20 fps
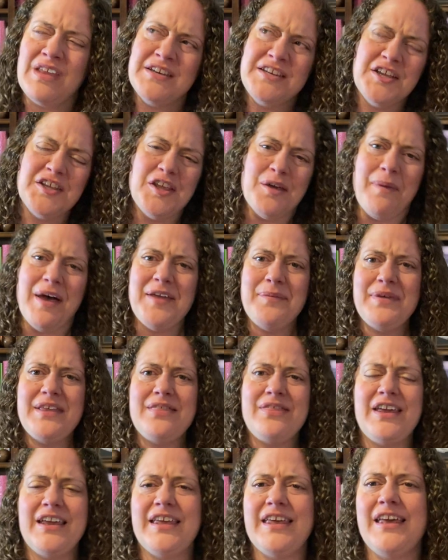Now you might be
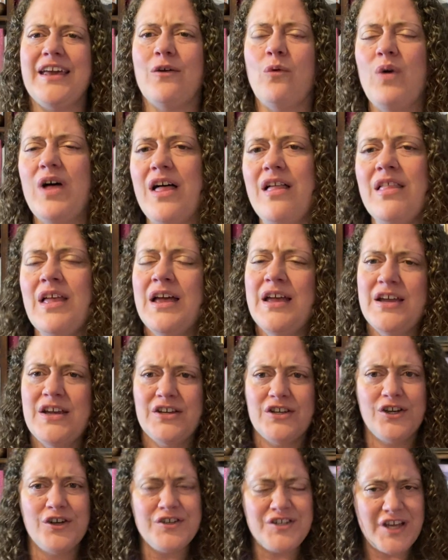thinking, well,
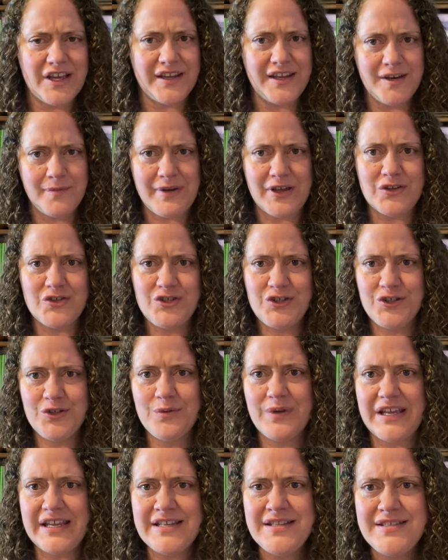you're talking about two
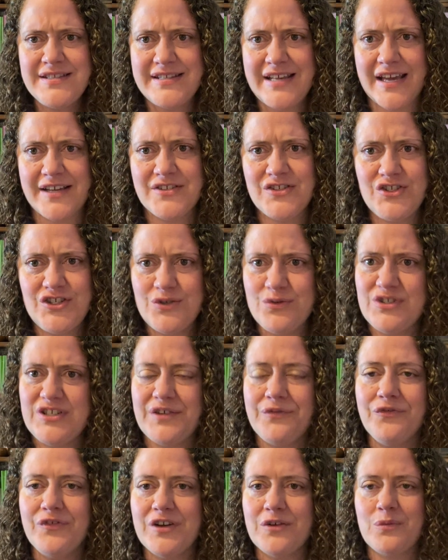insects, two
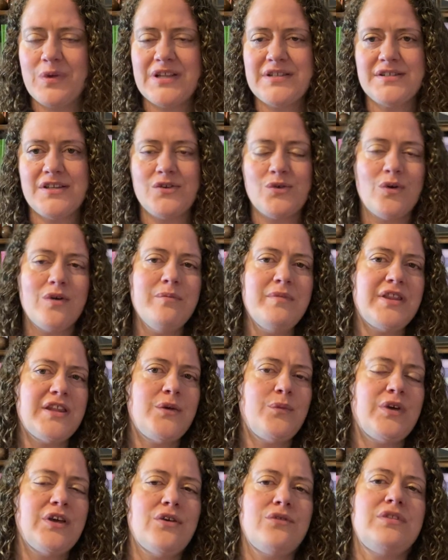different ones, and normally
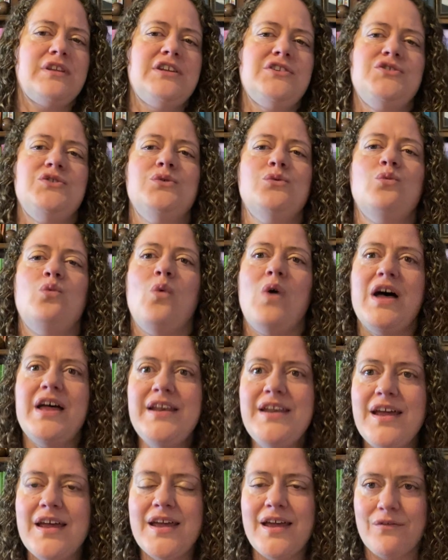we only do
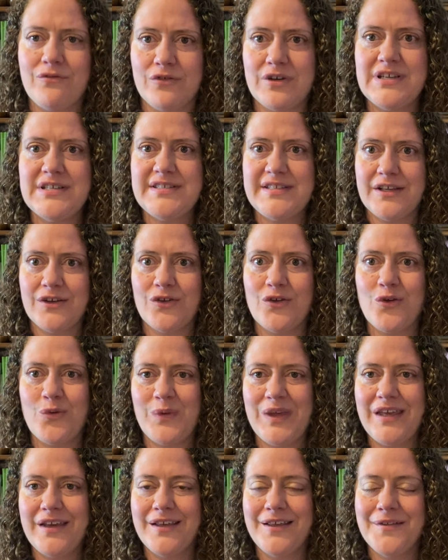one every single
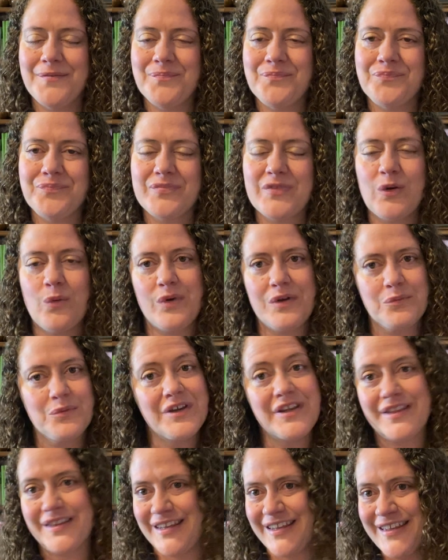week. Well,
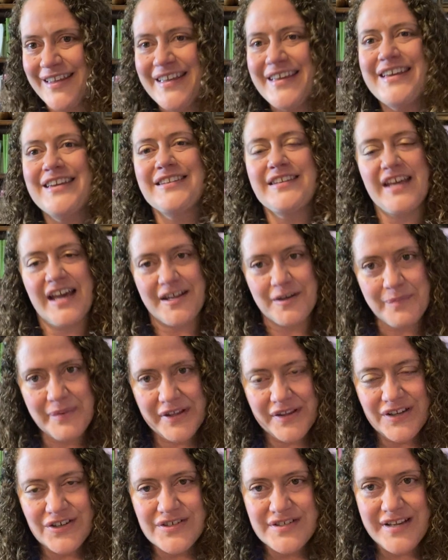really,
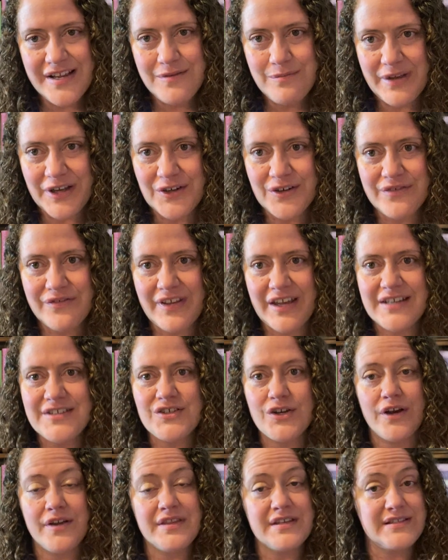caterpillars and butterflies
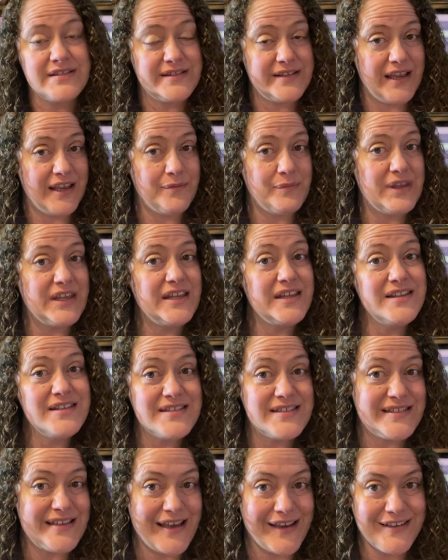are the same
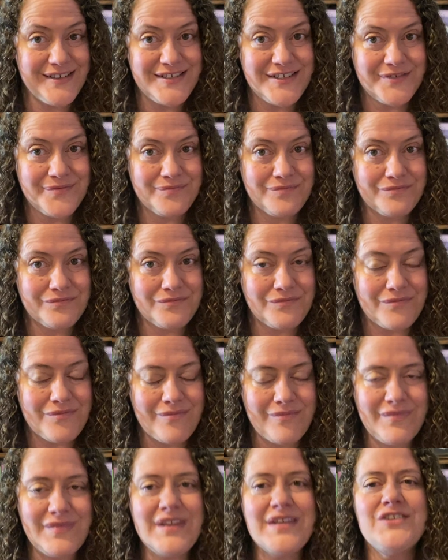insect.
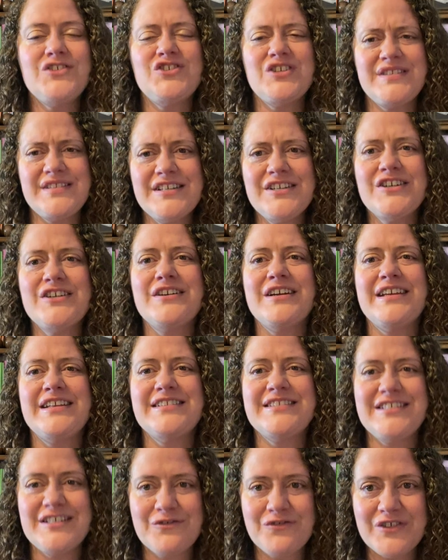It's just they're
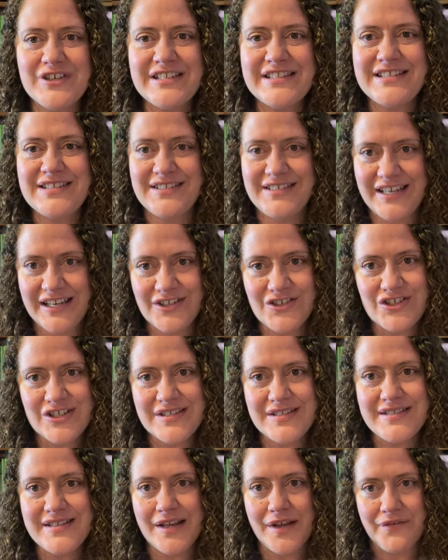at different
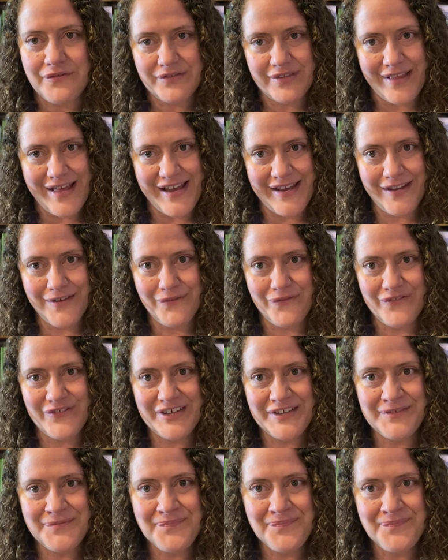stages of life.